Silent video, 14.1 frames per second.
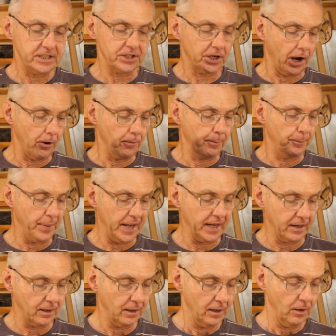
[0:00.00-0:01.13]
to go
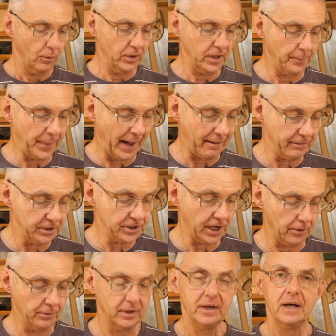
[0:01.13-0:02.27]
big with a
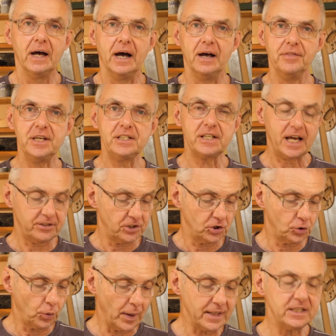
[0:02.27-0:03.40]
baritone, and this has a
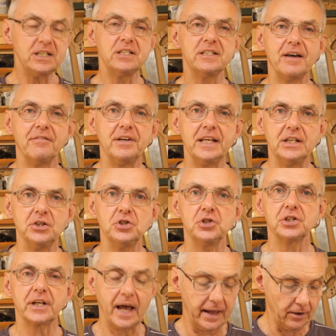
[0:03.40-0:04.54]
27-inch
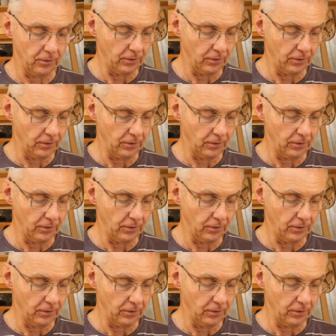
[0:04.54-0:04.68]
scale